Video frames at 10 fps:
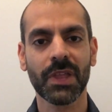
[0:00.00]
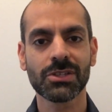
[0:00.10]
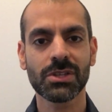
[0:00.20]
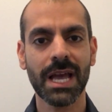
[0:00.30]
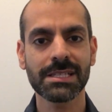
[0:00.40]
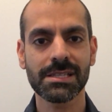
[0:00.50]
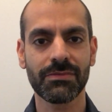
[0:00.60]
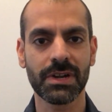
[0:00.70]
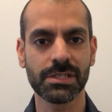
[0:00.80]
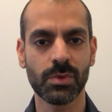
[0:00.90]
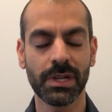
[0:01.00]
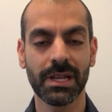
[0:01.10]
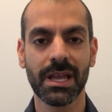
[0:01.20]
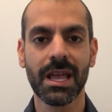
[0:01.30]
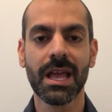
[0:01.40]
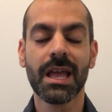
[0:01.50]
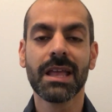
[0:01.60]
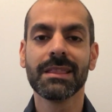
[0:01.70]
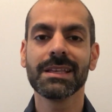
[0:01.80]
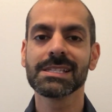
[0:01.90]
So that's the first one.
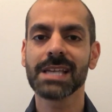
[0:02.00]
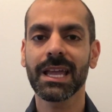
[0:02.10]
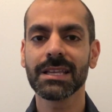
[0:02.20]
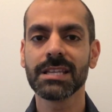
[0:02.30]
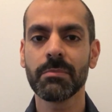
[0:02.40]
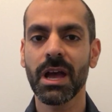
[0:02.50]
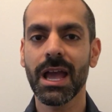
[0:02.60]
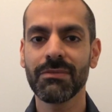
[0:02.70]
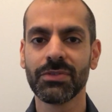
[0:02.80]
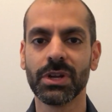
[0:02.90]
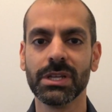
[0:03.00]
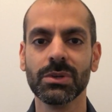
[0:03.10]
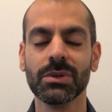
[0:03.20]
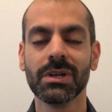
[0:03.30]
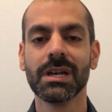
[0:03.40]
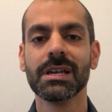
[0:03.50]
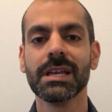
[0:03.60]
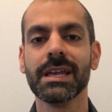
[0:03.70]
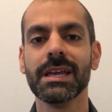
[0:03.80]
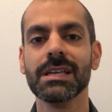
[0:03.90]
The second tip I have for you
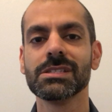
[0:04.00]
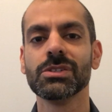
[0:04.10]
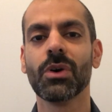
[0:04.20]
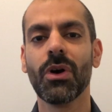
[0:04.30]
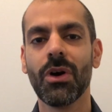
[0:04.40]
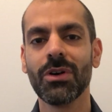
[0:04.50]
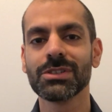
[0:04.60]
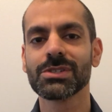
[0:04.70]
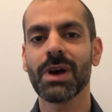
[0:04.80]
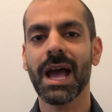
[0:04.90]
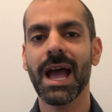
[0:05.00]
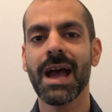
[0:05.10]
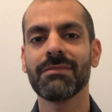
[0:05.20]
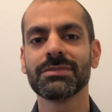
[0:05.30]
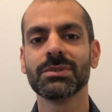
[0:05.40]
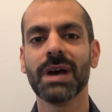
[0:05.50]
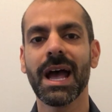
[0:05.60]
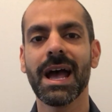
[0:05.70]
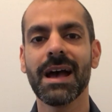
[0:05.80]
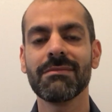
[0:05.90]
is you also have to
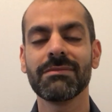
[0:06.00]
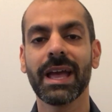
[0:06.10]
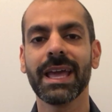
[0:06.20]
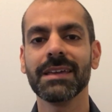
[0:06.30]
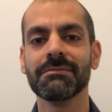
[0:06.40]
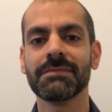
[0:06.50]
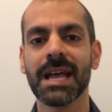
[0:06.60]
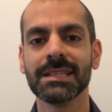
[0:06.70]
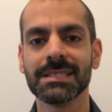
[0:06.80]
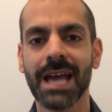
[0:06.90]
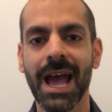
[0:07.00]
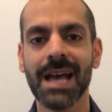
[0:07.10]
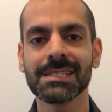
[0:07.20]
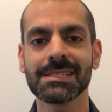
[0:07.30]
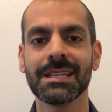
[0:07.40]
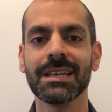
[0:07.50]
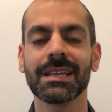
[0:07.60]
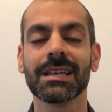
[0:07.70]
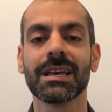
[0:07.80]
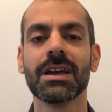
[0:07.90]
have a
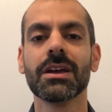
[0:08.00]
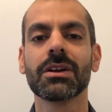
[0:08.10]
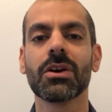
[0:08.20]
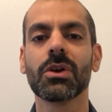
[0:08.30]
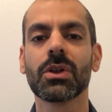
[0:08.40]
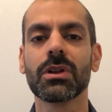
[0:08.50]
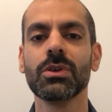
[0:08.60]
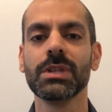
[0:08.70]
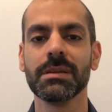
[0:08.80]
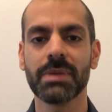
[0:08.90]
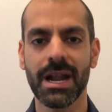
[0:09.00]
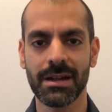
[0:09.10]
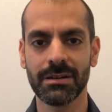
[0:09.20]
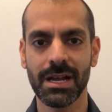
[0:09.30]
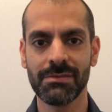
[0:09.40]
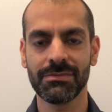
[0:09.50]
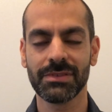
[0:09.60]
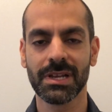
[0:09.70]
fantastic concluding paragraph,